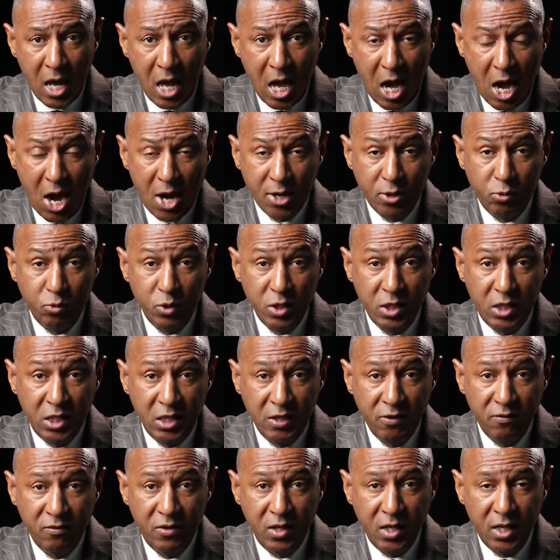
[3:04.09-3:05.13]
How do we
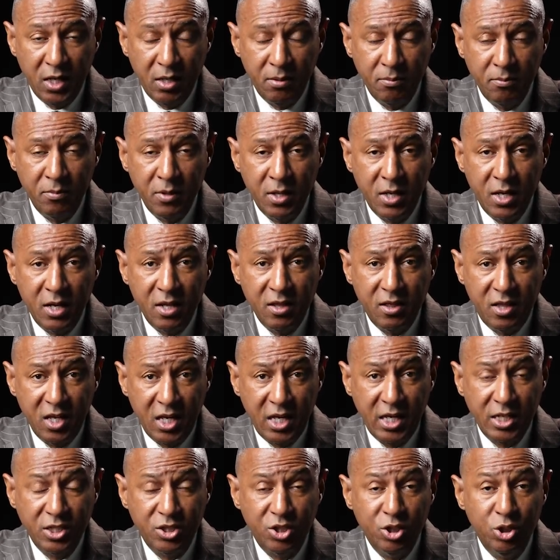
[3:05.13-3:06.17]
give them
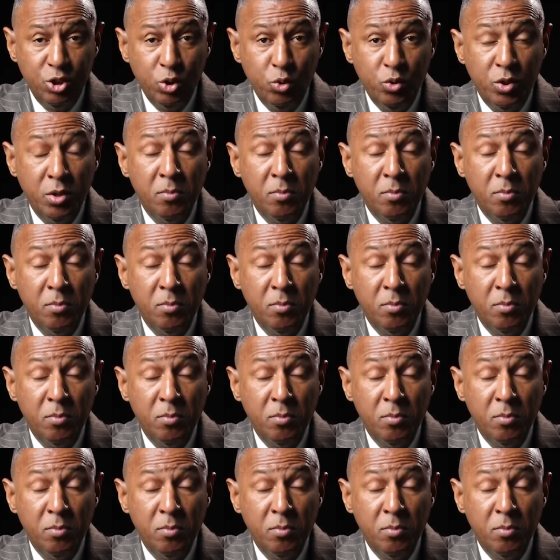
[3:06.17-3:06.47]
things to do